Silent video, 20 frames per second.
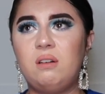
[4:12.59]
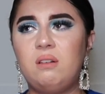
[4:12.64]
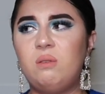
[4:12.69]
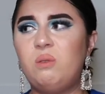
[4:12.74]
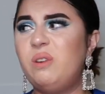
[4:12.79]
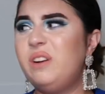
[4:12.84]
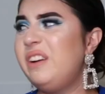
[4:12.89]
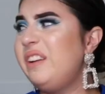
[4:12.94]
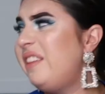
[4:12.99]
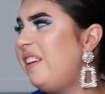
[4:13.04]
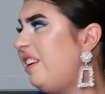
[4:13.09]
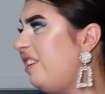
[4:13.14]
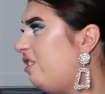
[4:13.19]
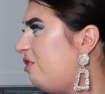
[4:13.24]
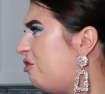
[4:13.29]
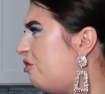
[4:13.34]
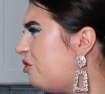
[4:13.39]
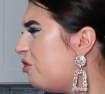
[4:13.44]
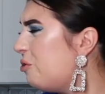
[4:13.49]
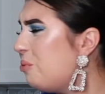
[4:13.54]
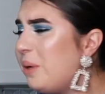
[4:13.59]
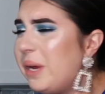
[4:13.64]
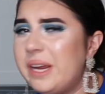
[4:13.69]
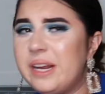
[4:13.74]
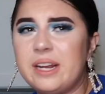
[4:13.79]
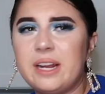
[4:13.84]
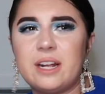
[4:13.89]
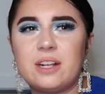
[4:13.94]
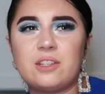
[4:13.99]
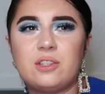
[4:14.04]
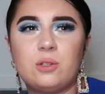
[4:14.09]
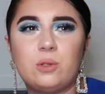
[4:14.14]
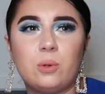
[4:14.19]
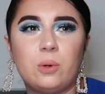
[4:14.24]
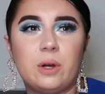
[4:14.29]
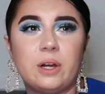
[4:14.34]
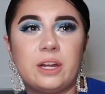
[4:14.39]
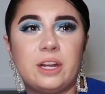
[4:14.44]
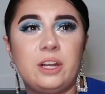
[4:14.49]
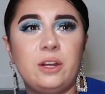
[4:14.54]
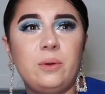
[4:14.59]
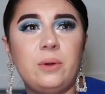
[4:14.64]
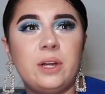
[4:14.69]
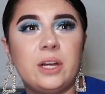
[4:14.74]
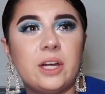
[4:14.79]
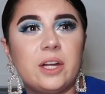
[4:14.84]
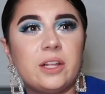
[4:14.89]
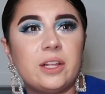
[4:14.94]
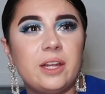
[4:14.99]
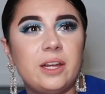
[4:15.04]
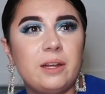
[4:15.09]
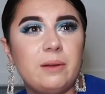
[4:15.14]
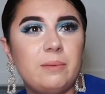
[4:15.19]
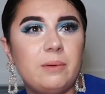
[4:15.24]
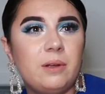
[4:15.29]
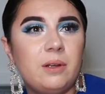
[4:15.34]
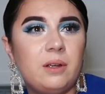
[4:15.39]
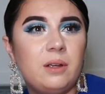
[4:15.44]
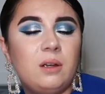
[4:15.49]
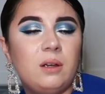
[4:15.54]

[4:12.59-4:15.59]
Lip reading: What are they doing next door? Can you hear that?